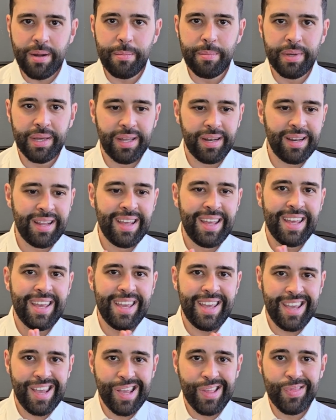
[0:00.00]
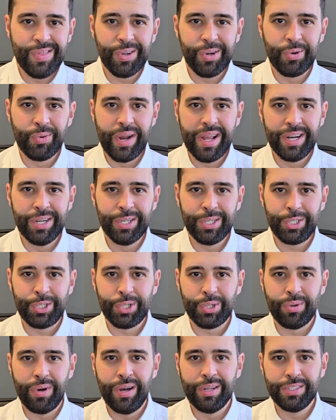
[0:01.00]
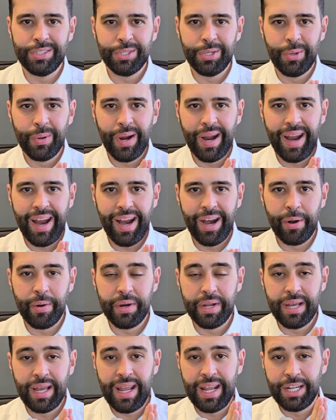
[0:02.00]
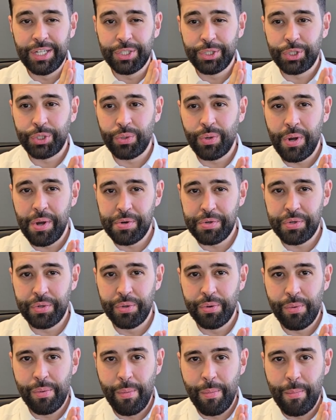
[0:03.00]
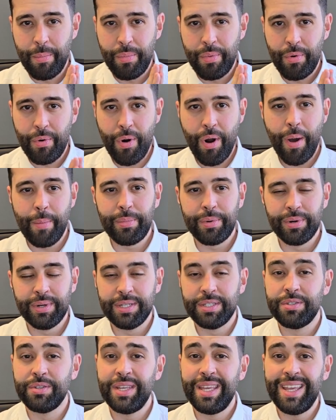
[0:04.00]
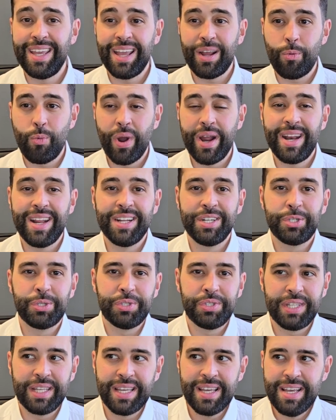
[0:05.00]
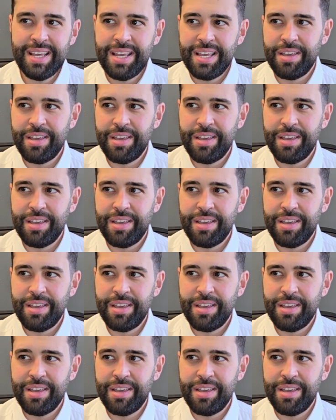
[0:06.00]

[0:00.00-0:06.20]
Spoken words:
a bit in the greater Toronto area and Toronto proper. It's quite interesting.